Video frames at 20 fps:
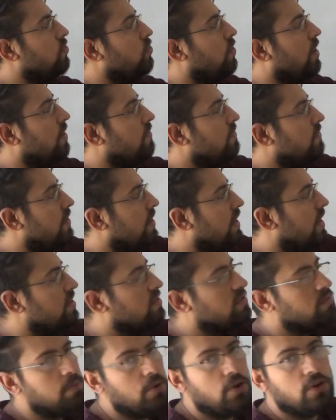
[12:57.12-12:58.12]
you have
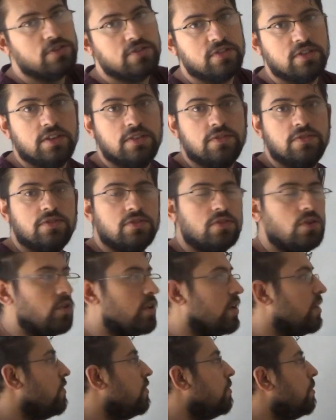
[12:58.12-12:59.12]
less positives.
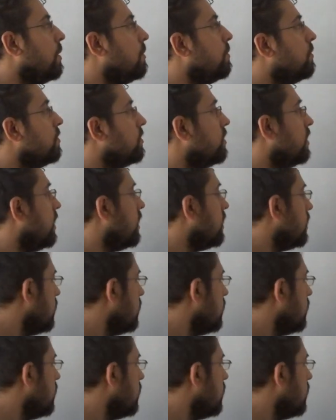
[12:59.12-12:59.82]
Okay, remember that.